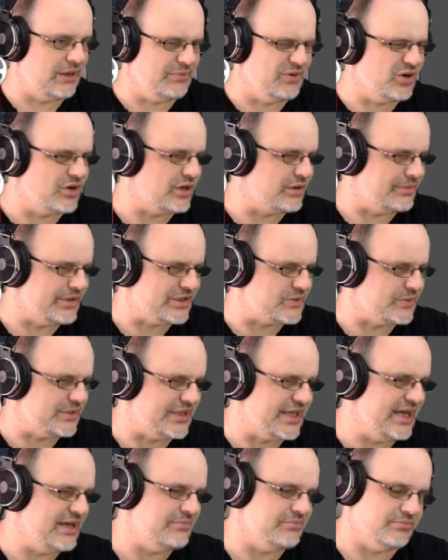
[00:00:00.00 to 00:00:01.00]
I'm not going to mess with
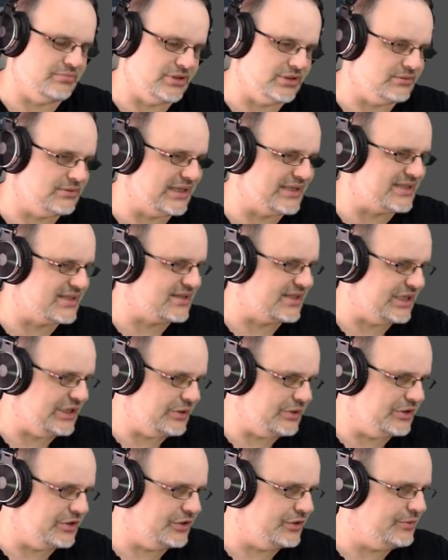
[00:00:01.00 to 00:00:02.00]
that, but that's a thing you
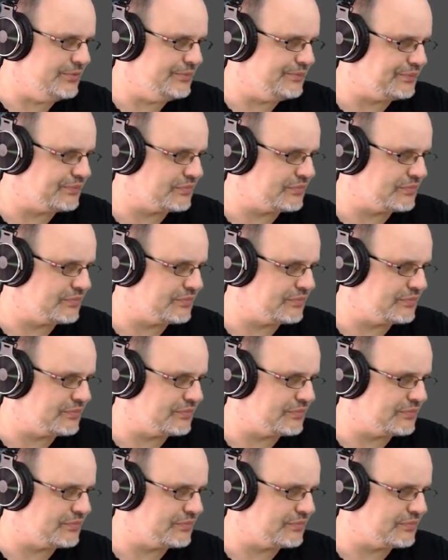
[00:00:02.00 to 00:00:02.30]
can do.